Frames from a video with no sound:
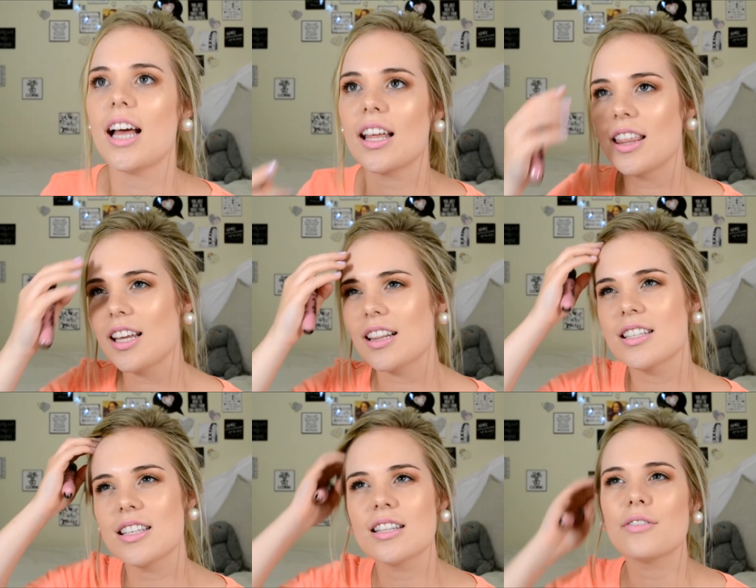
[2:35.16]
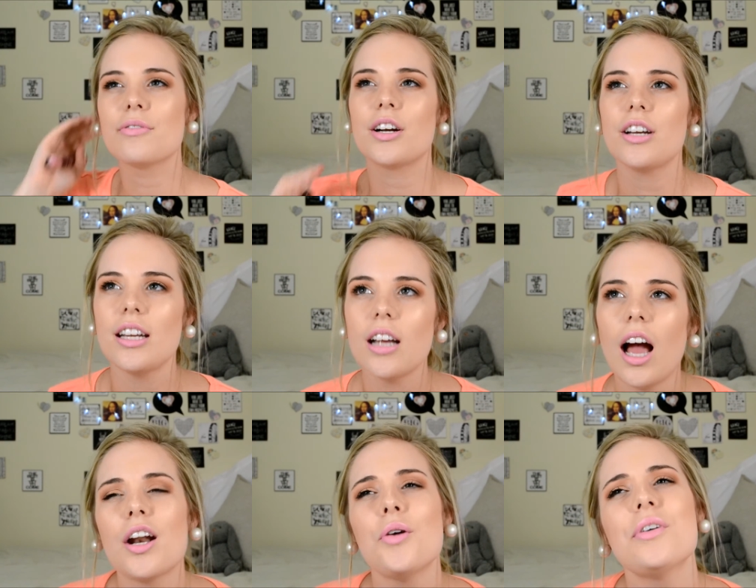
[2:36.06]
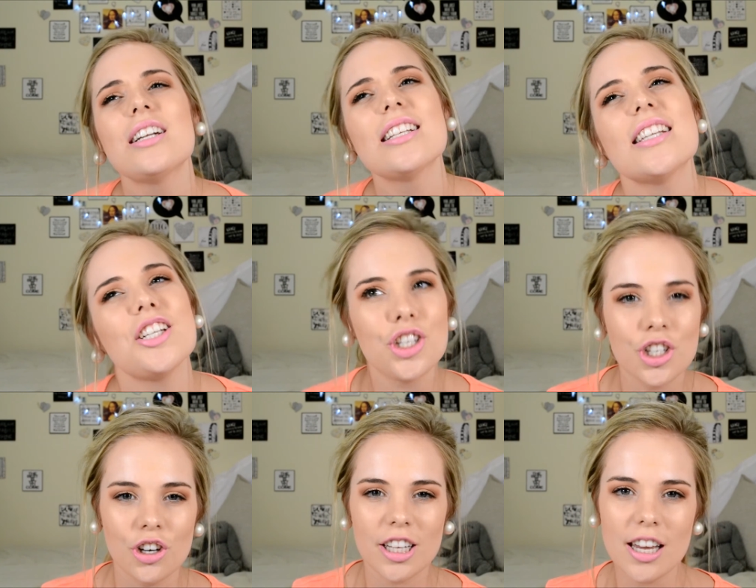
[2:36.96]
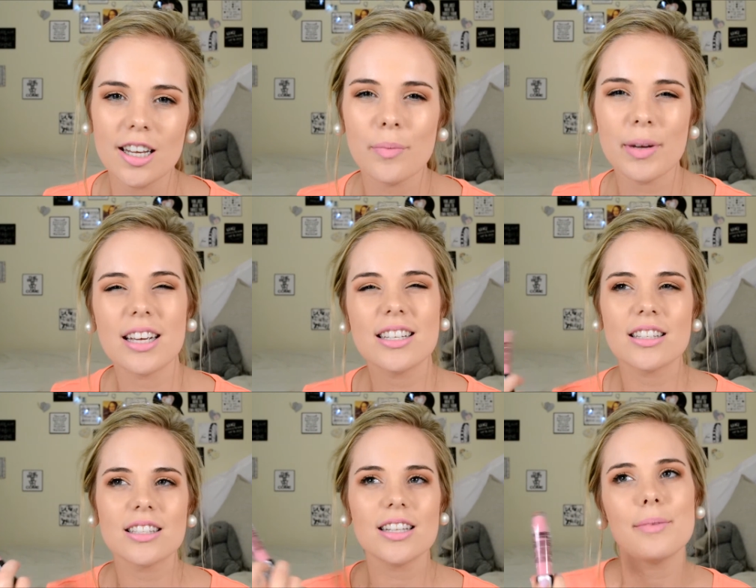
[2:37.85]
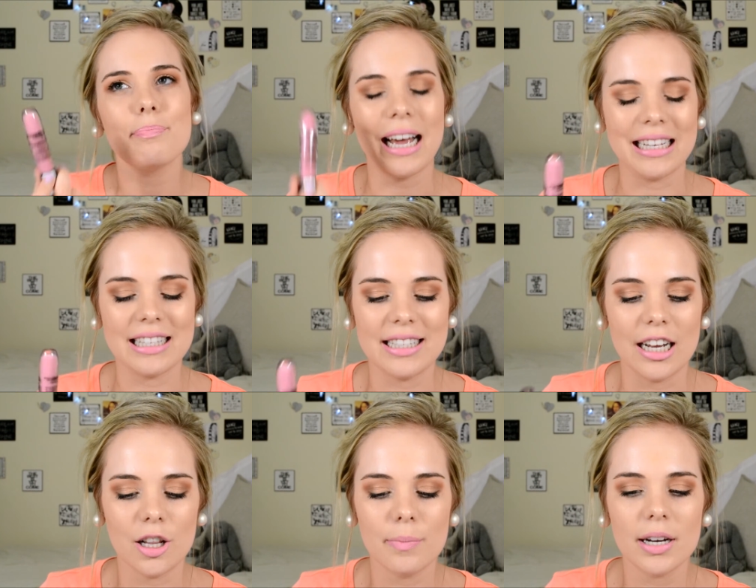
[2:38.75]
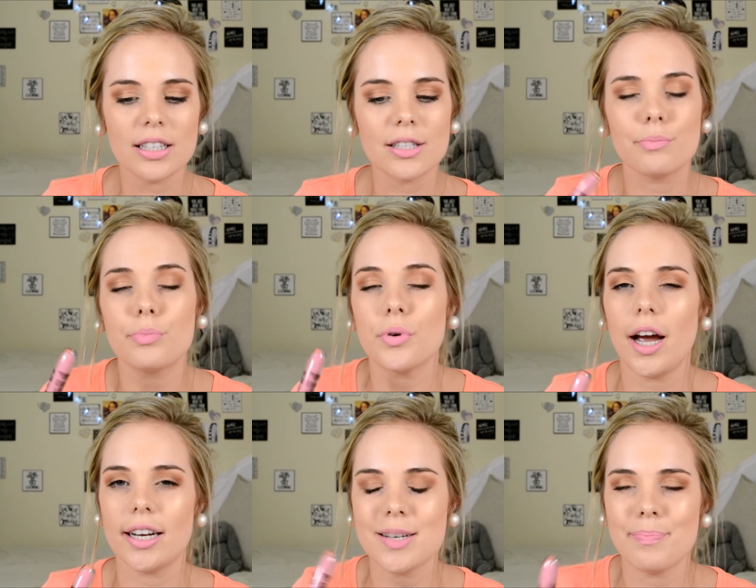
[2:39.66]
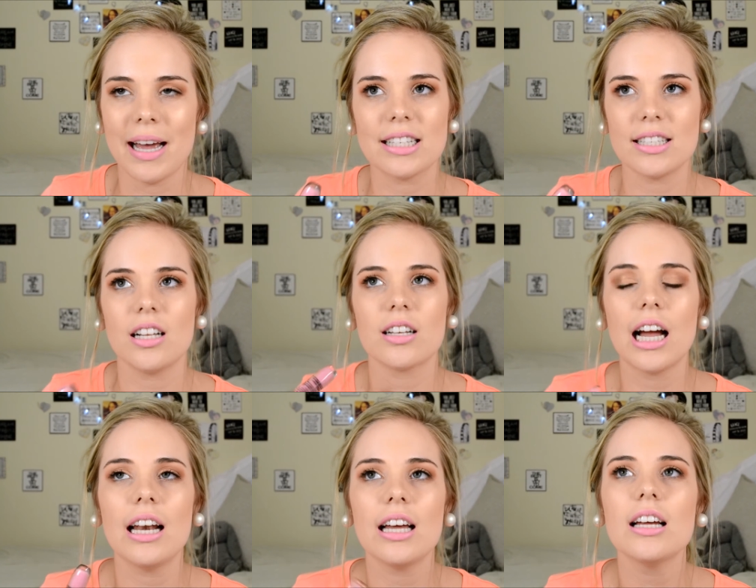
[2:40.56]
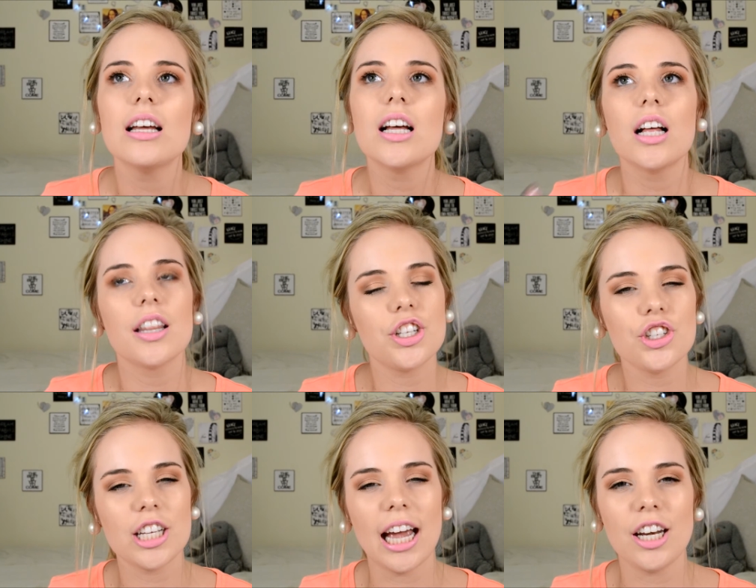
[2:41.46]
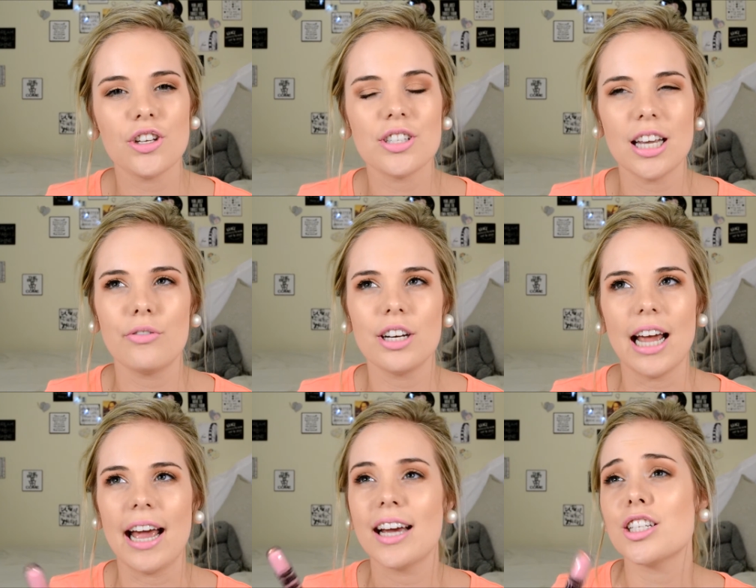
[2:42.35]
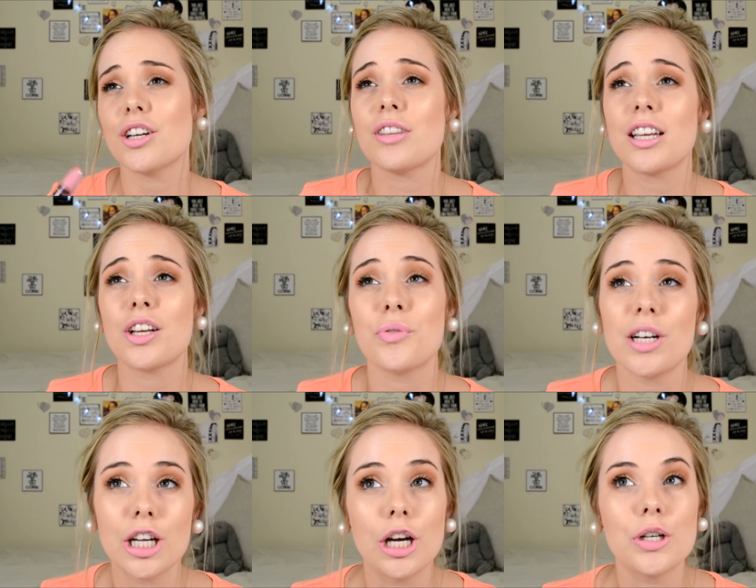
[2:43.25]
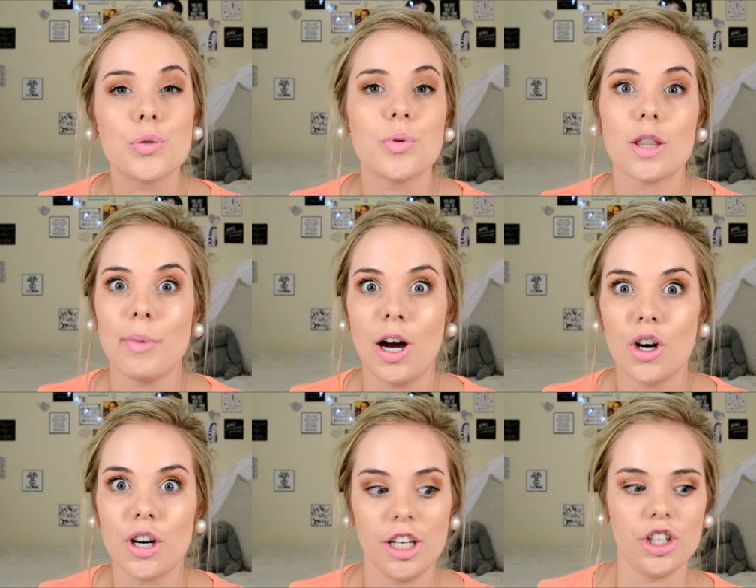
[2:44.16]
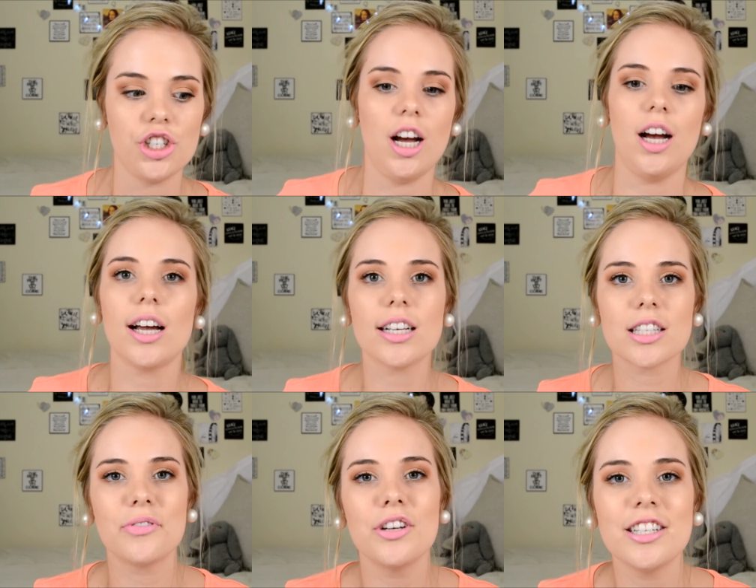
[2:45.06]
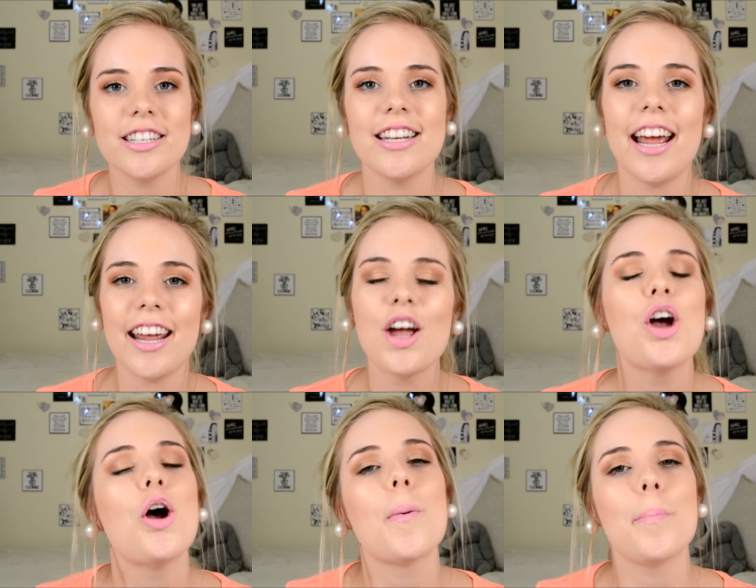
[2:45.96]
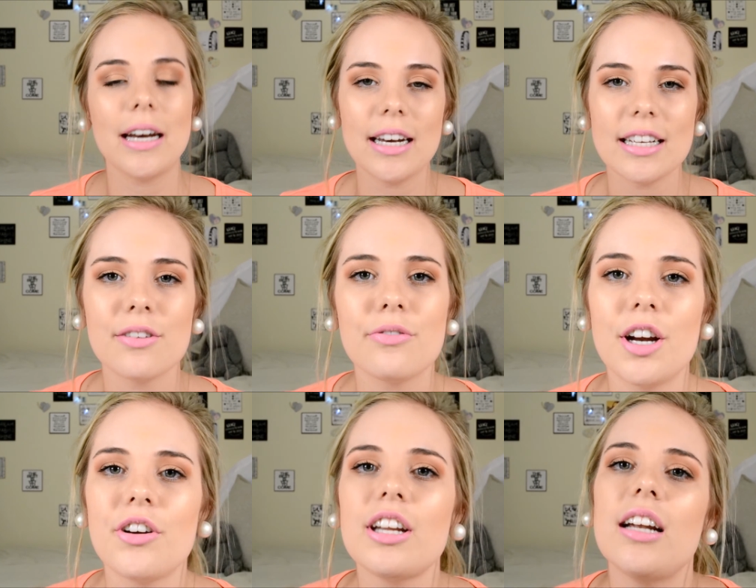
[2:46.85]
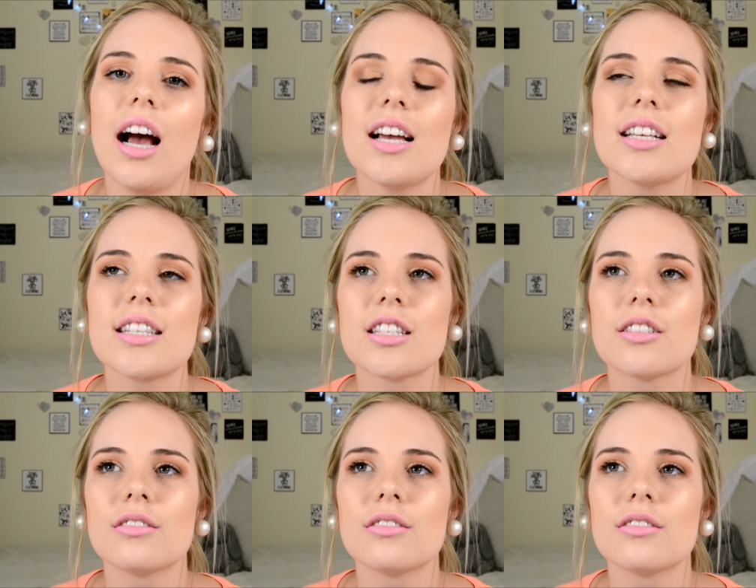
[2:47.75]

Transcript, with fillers: I think this is a very, I don't want to say shocking because it's still a pastel, but it's a bright pastel color that you can use every day. I don't think it really goes with my orange eyes for today, but it is a very nice